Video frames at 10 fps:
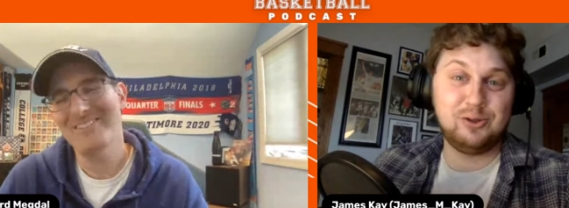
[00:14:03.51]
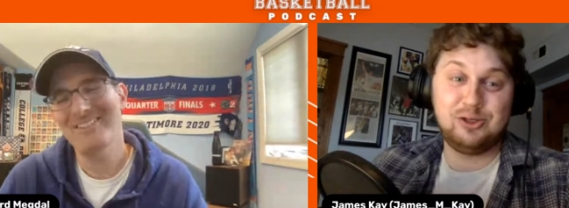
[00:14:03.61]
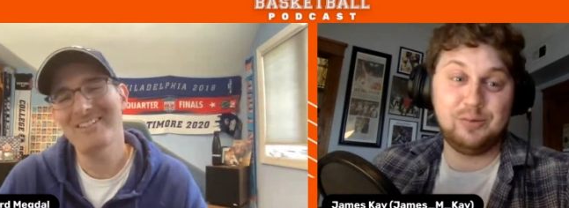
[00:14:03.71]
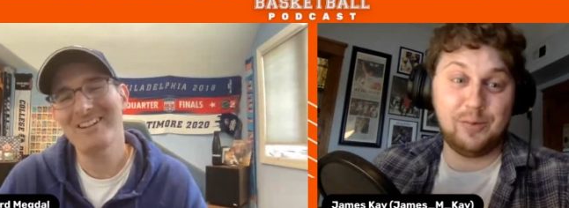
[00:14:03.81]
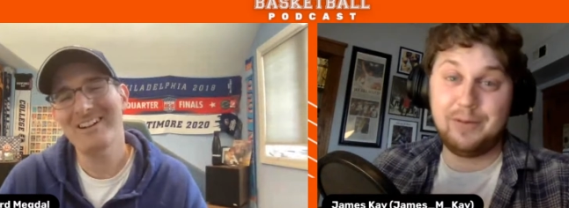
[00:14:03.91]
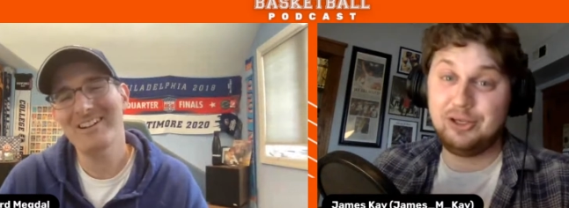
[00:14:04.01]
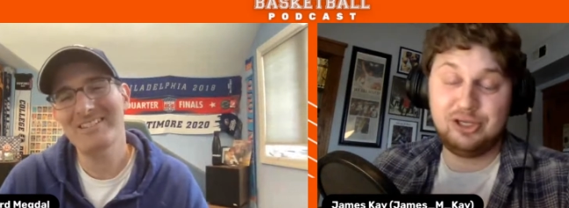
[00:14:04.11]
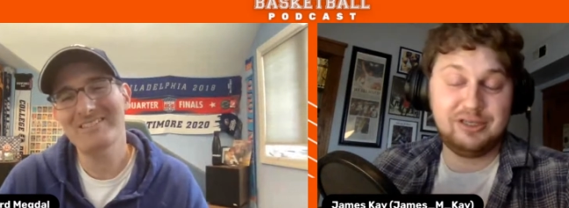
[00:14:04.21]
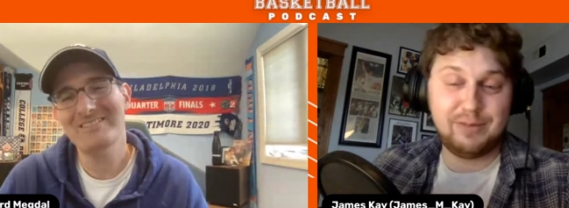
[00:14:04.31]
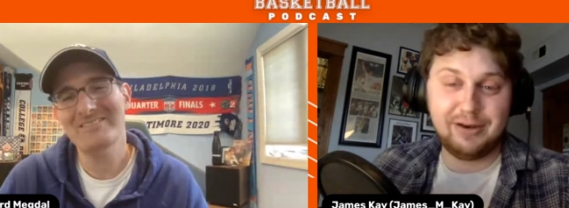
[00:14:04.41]
Speaker 1: she, I mean,
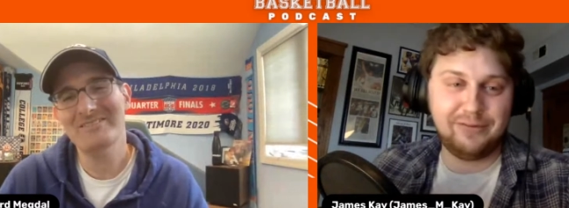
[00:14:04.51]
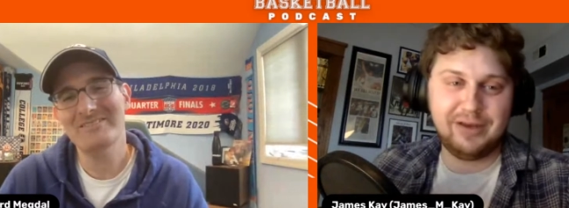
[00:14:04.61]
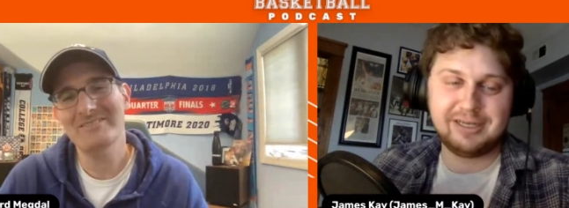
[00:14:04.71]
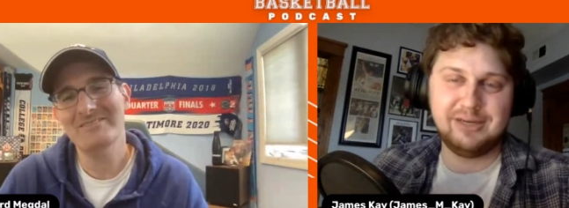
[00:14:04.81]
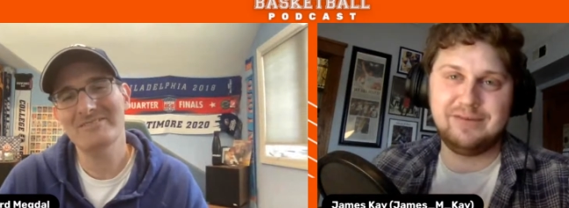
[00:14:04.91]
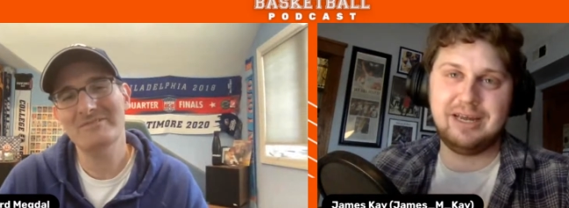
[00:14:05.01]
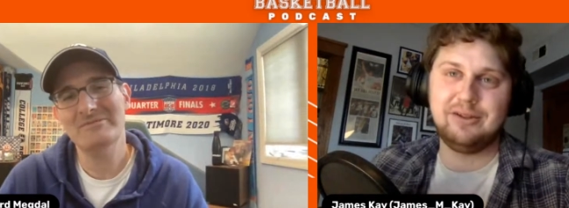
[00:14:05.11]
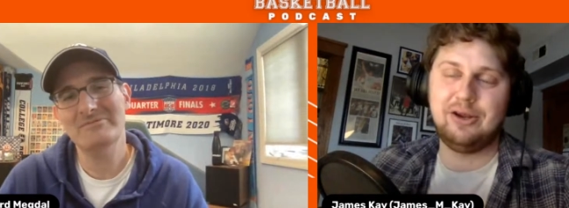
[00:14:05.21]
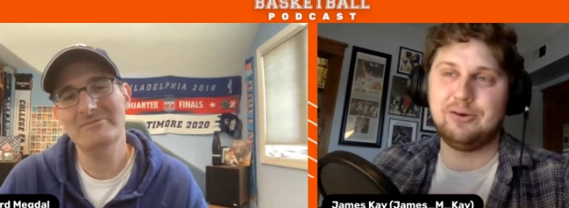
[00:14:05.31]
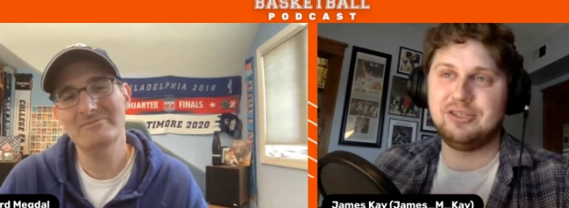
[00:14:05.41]
she's been effective down
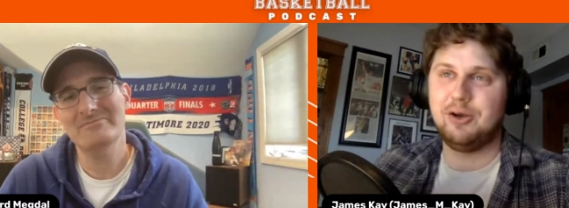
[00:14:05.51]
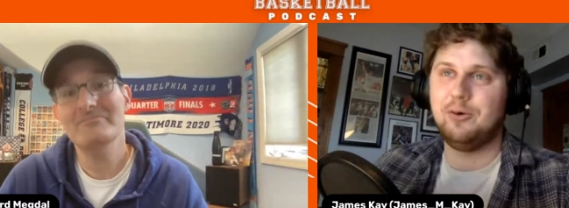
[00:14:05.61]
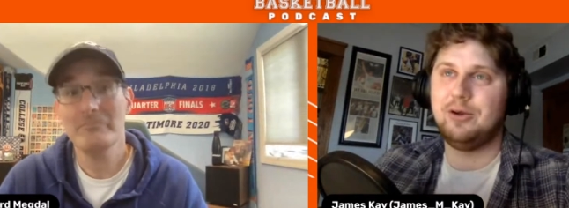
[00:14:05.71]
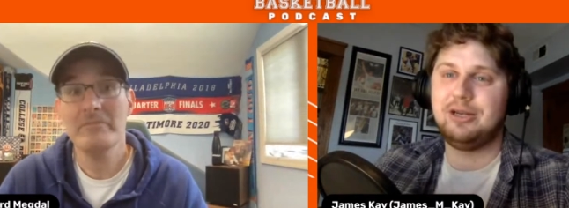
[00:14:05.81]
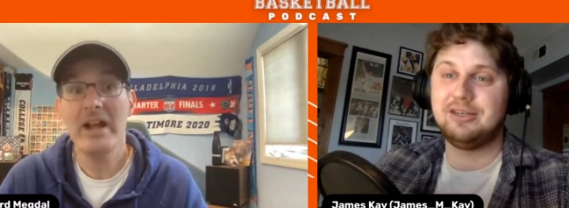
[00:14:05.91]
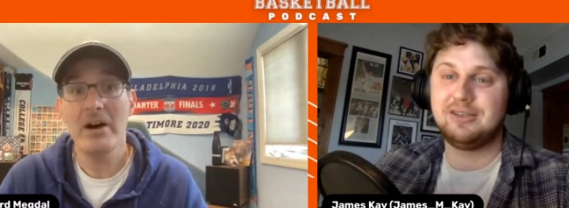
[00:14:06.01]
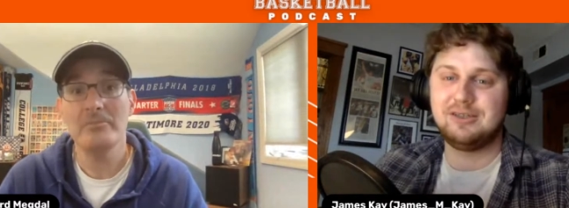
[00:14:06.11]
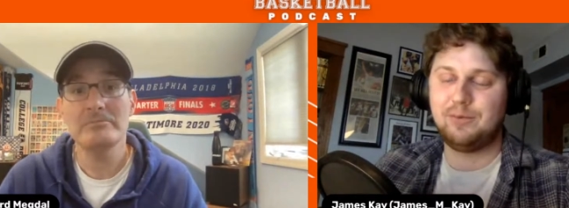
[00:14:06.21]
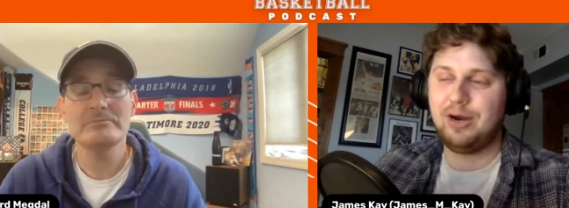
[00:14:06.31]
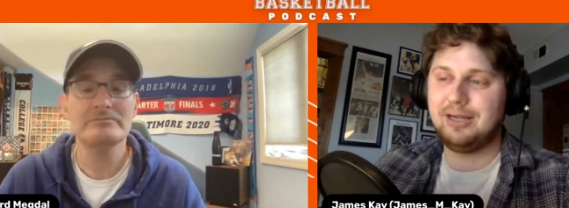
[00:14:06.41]
there, so it doesn't
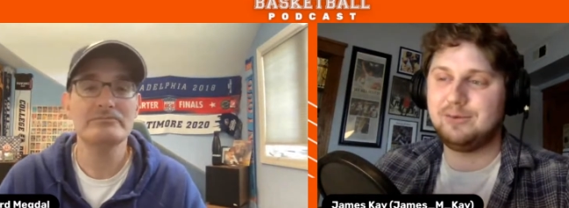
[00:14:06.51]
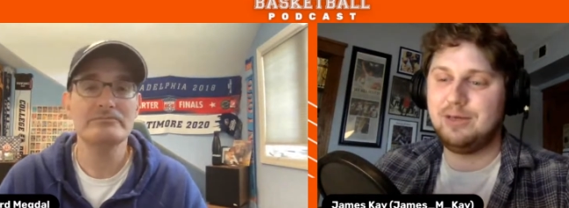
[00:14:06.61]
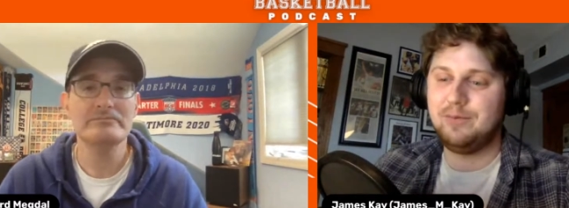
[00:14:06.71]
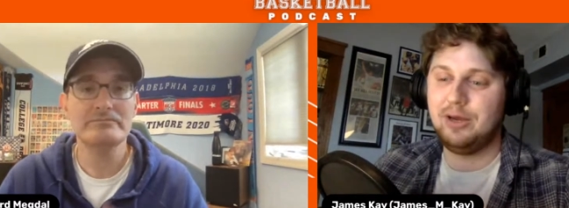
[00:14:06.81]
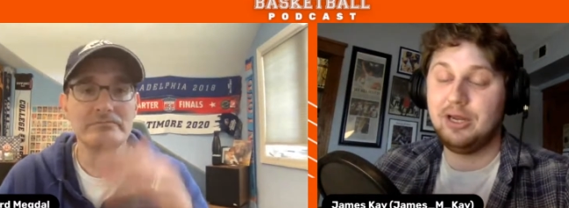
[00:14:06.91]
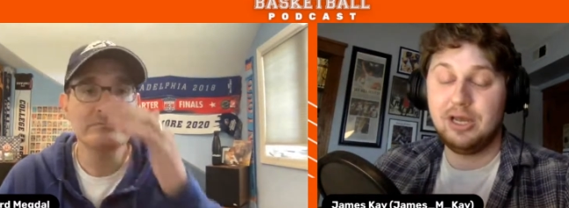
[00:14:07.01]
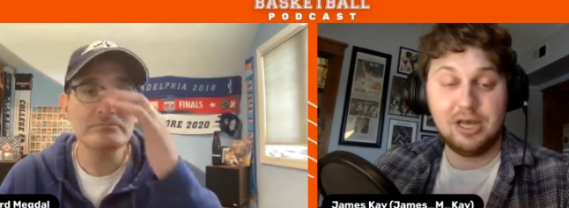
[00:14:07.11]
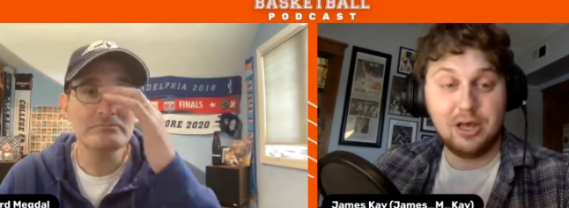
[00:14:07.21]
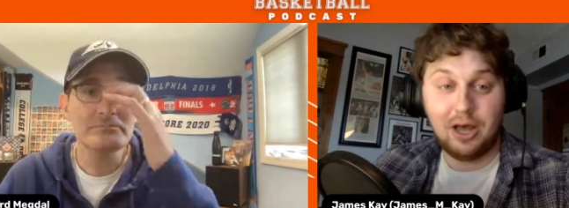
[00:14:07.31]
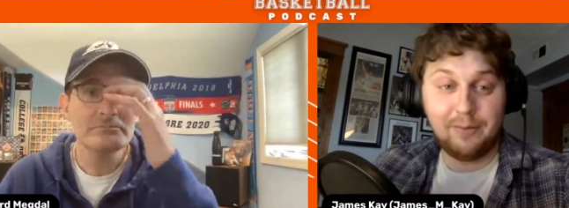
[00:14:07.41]
surprise me. But
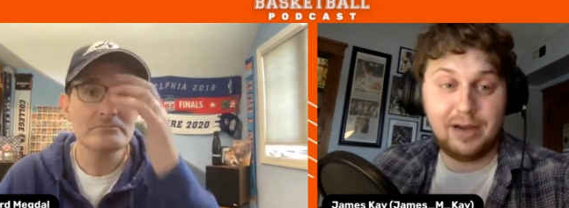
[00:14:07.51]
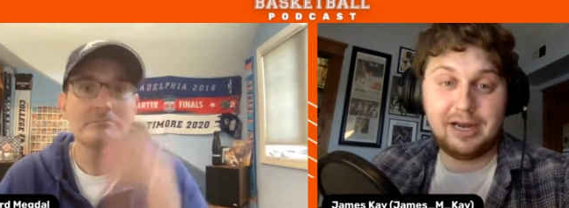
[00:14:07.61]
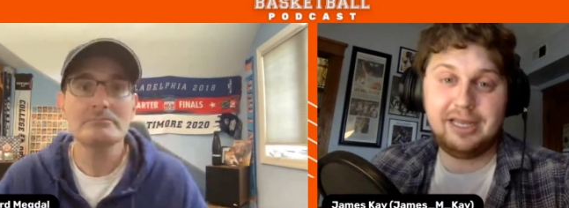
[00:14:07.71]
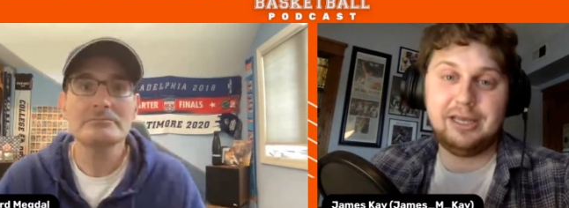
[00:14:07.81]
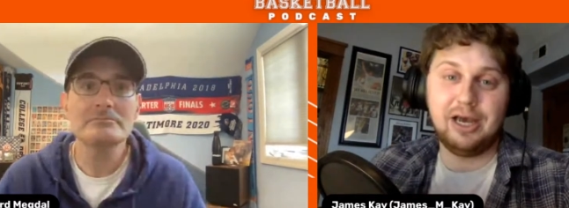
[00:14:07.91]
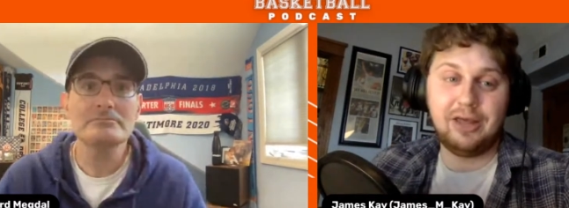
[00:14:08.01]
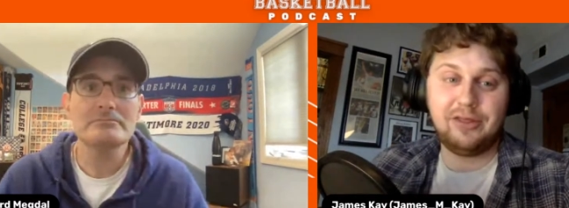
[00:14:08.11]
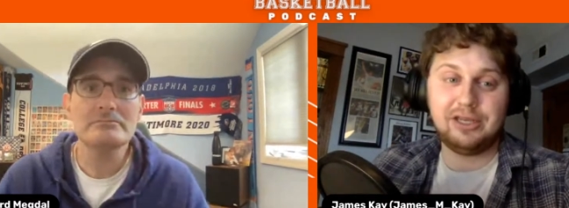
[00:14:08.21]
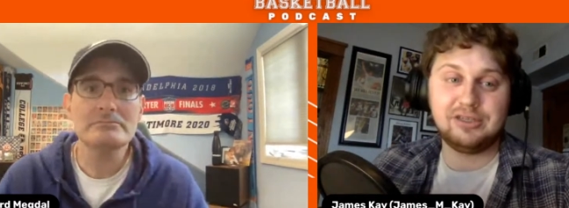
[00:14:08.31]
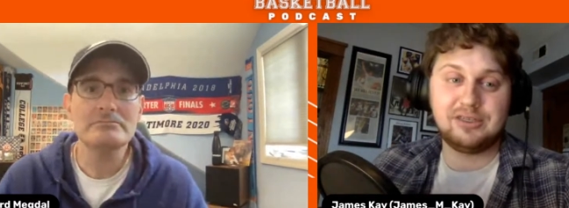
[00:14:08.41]
Imani, I
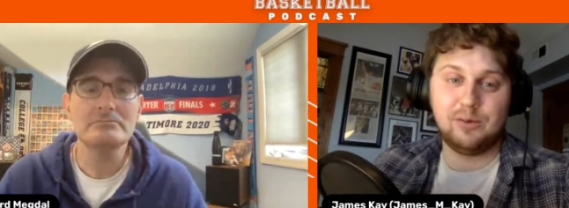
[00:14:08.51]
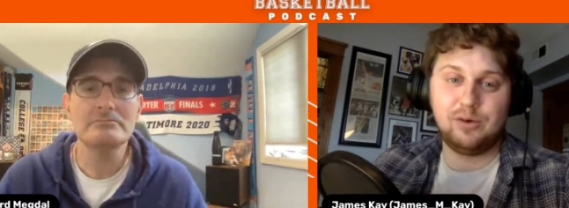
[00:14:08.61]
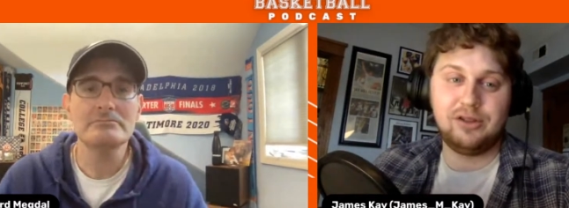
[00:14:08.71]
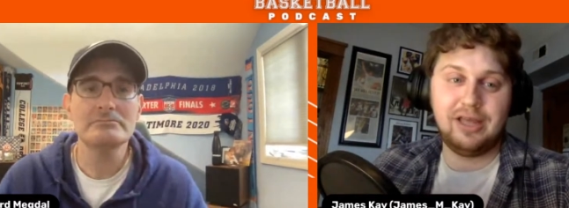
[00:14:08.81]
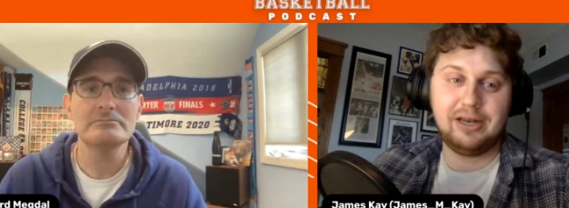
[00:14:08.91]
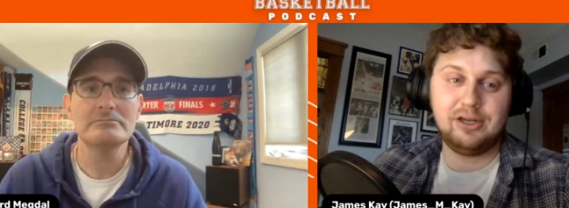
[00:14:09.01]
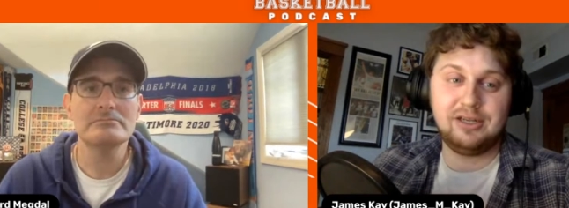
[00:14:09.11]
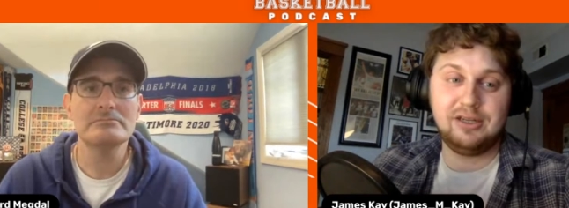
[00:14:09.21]
think, is someone that